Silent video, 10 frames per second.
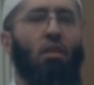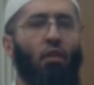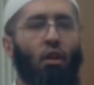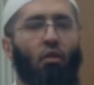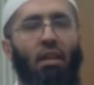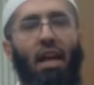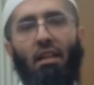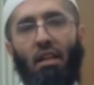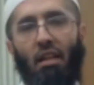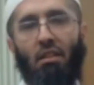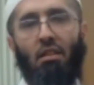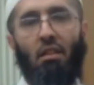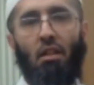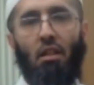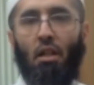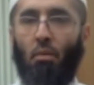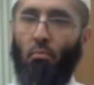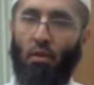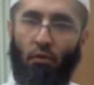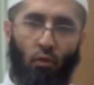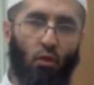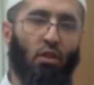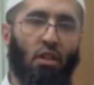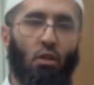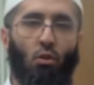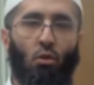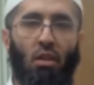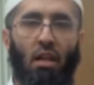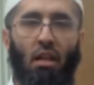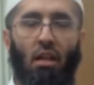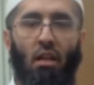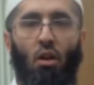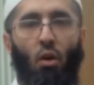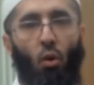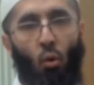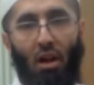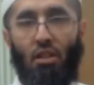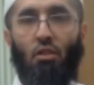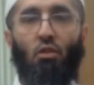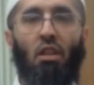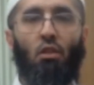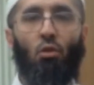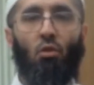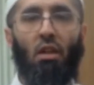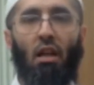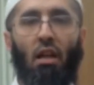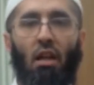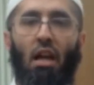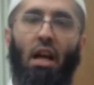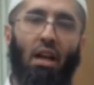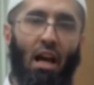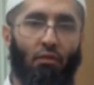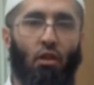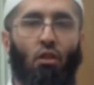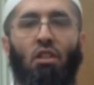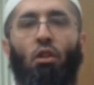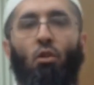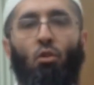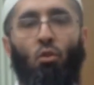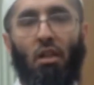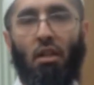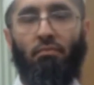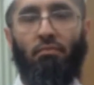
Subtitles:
following etiquettes: before using the toilet, whilst using the toilet, and after using the toilet.